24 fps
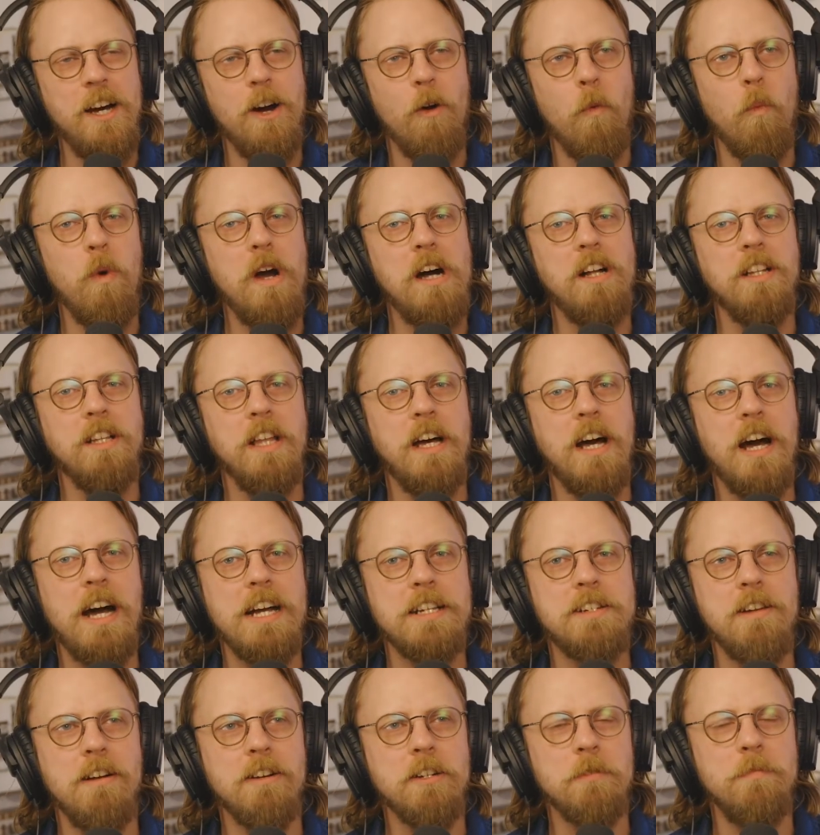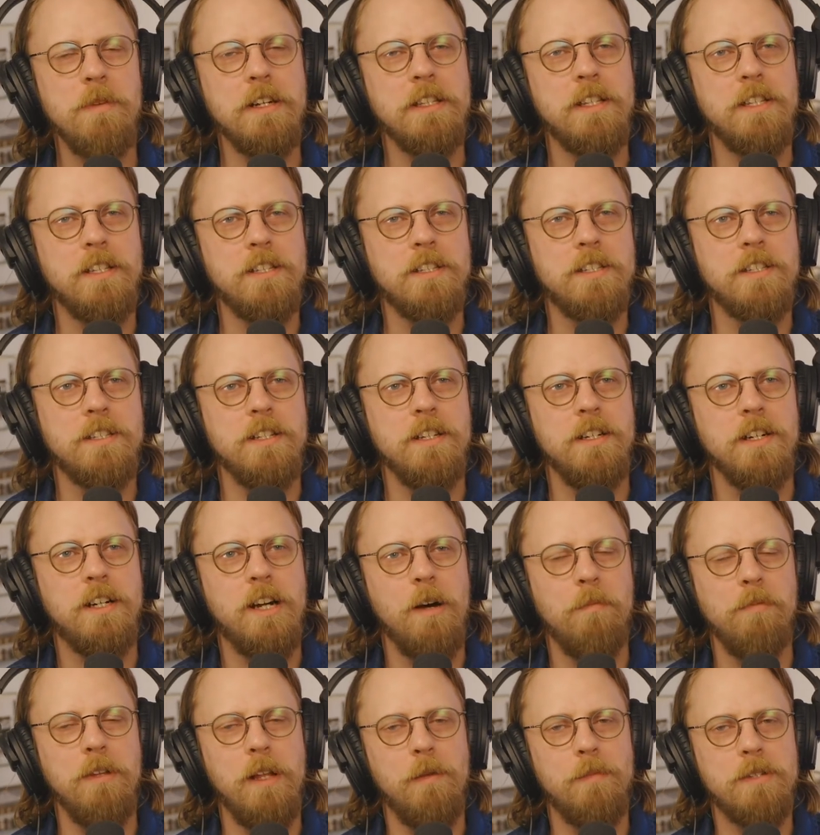Well, I talked about this a
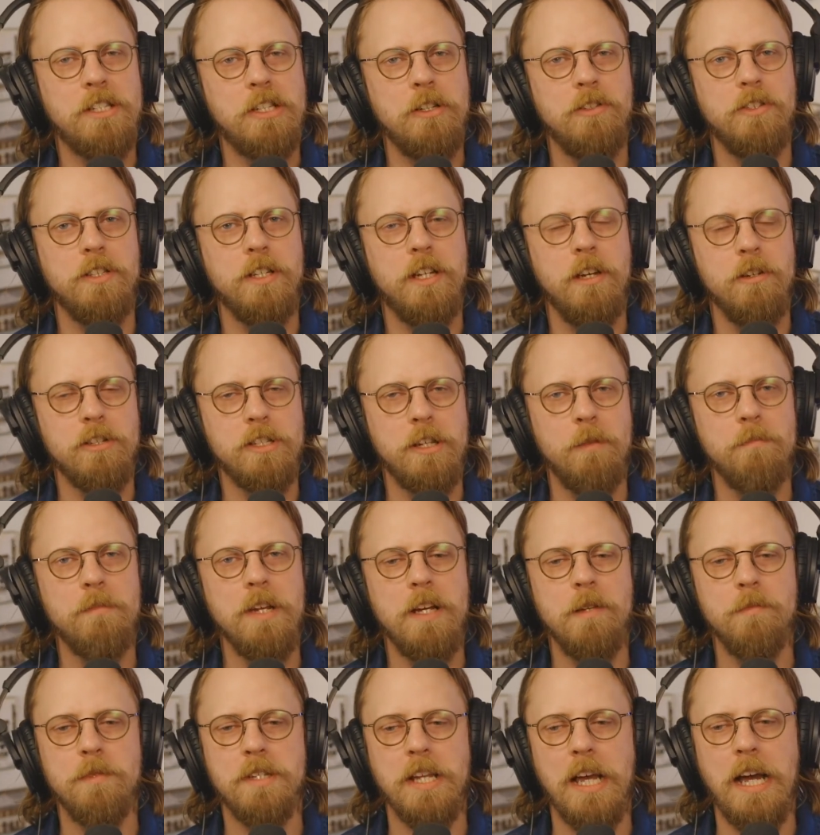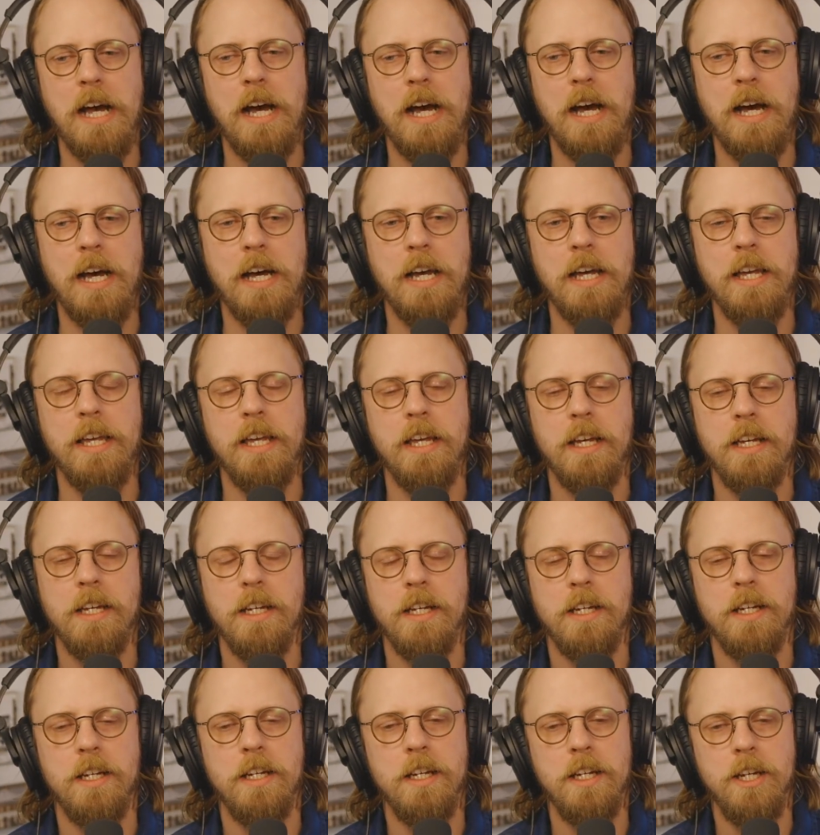couple episodes ago. Sometimes I
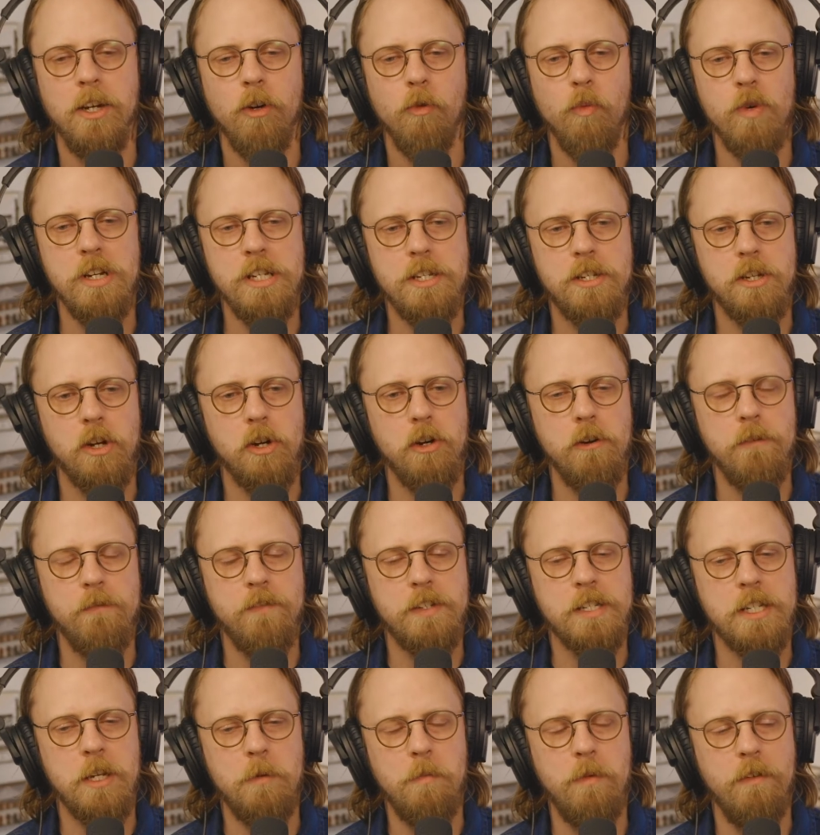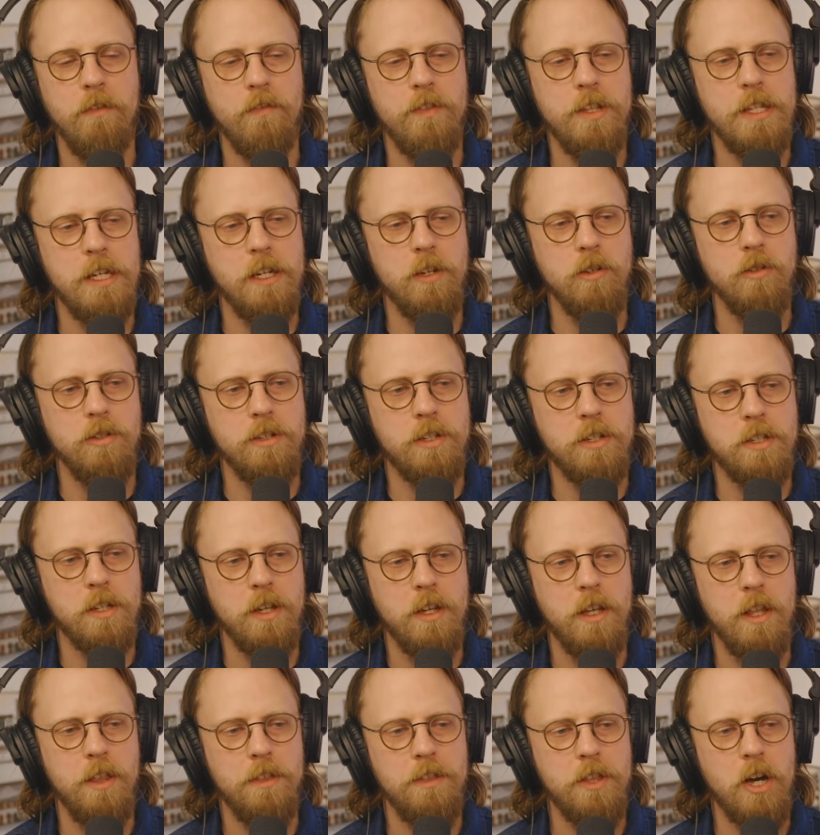reserve some of those
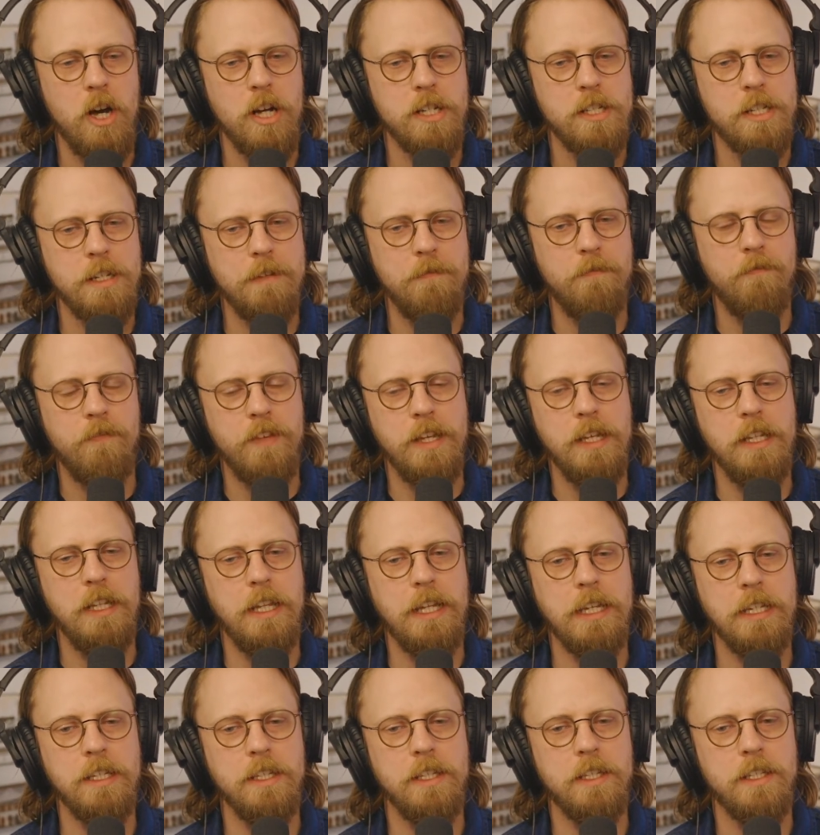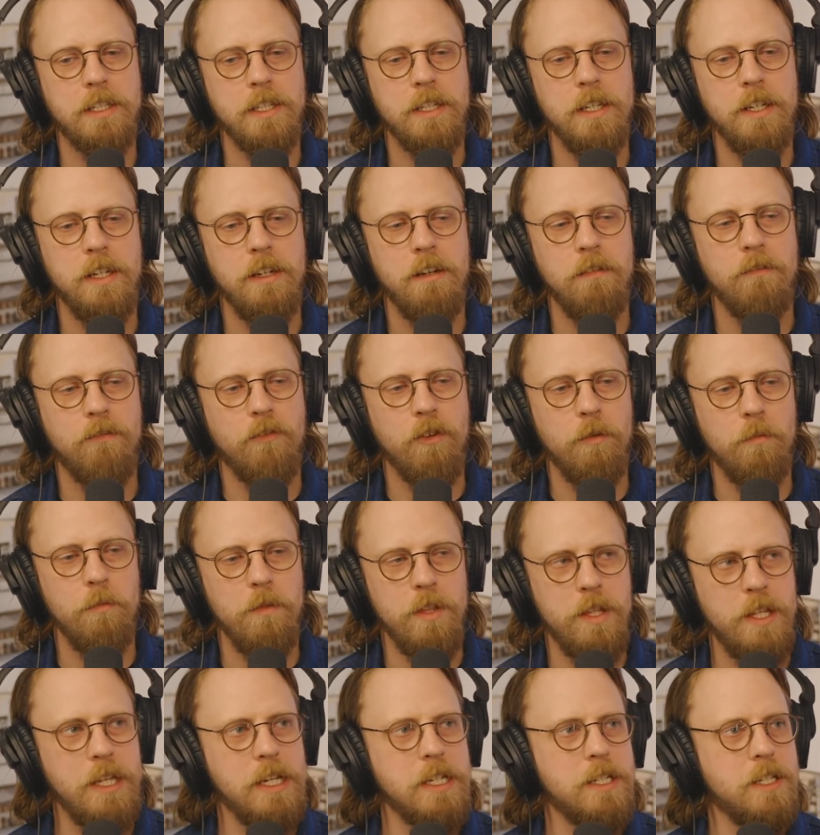thoughts and feelings from
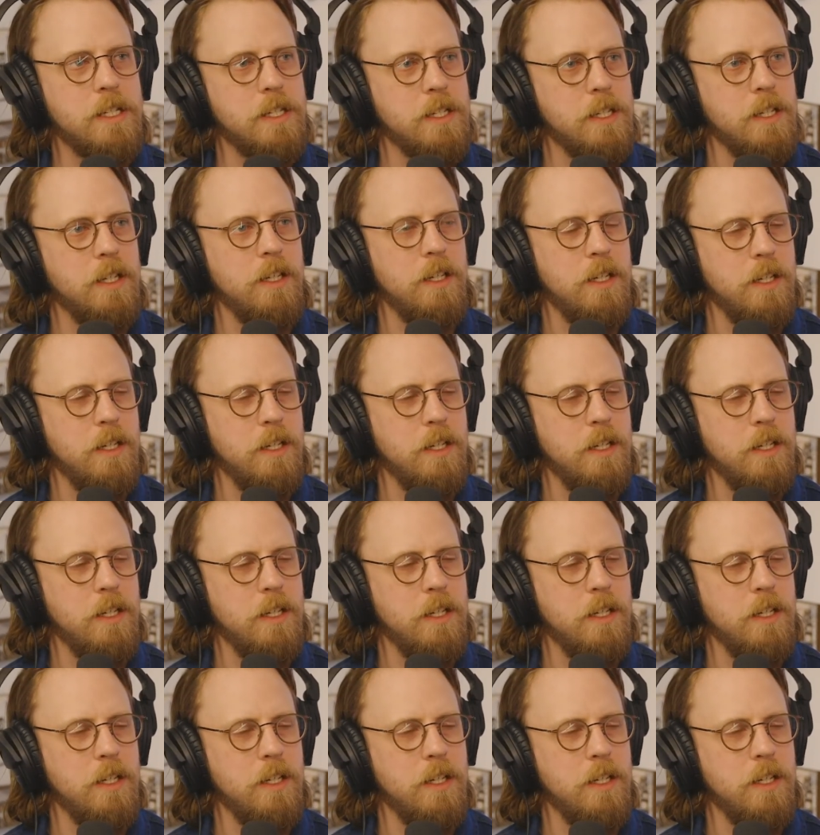this